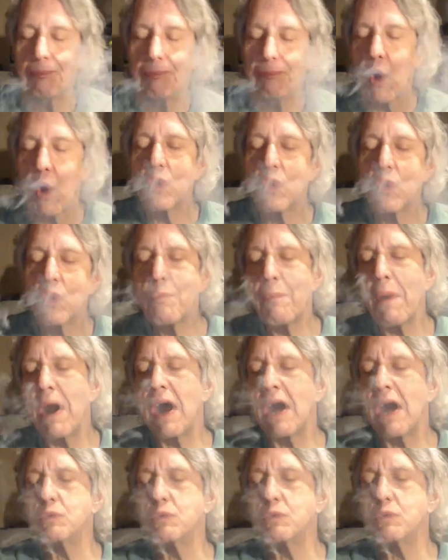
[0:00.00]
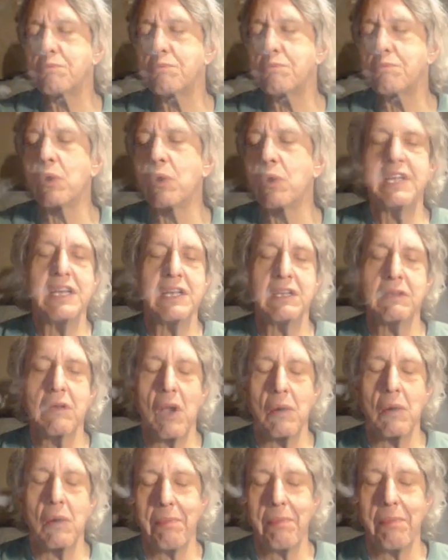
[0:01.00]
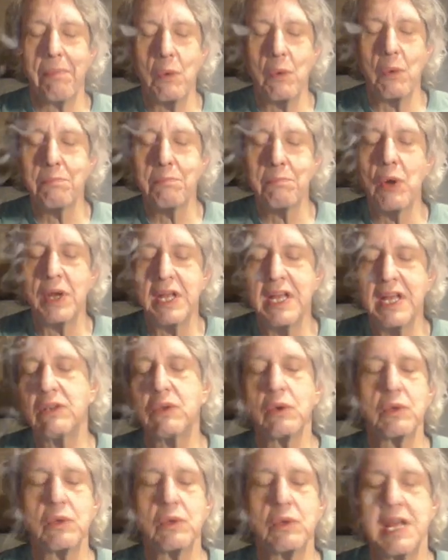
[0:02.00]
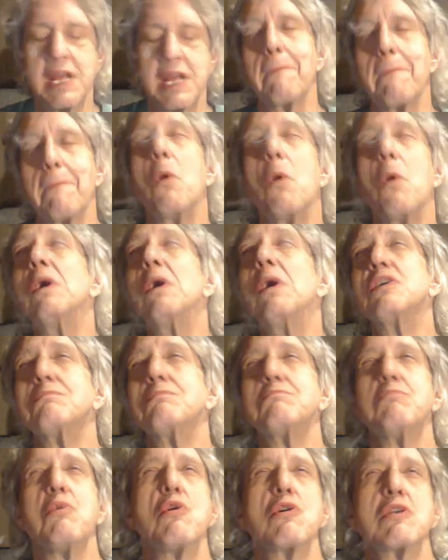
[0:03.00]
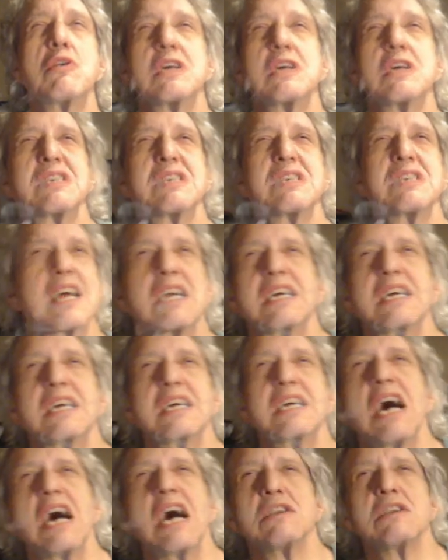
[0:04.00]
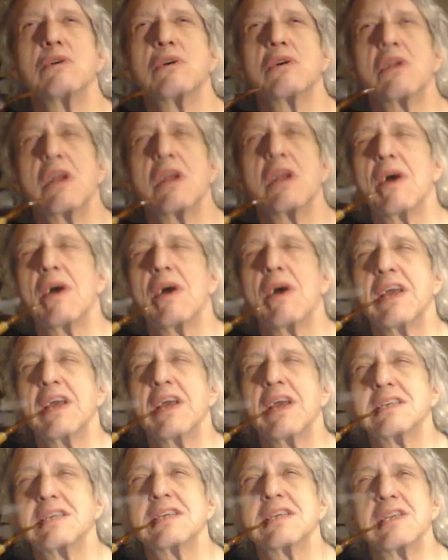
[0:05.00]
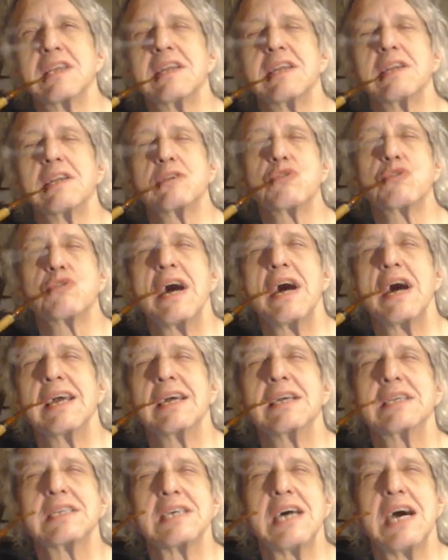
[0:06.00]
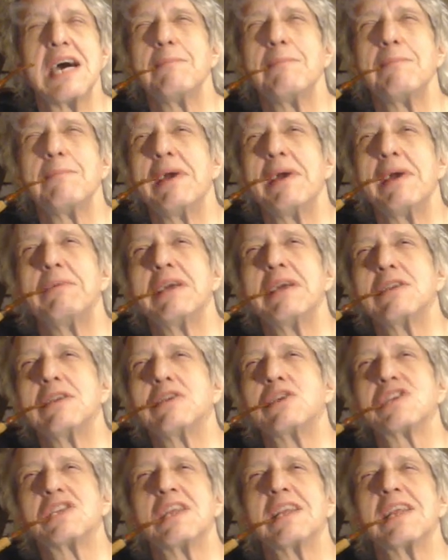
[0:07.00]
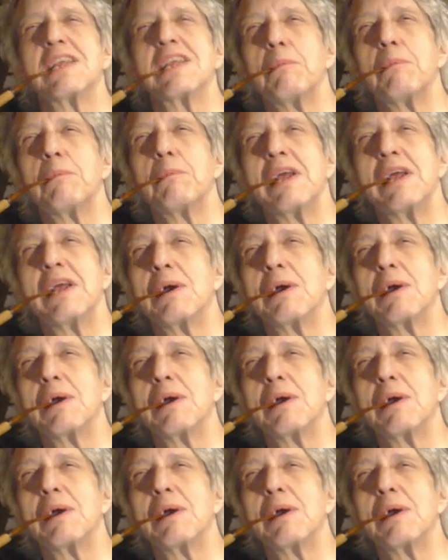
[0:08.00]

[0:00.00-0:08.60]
Ocupa un poquito tiempo por secarlo, creo. I think it takes a little drying time, maybe just a little bit.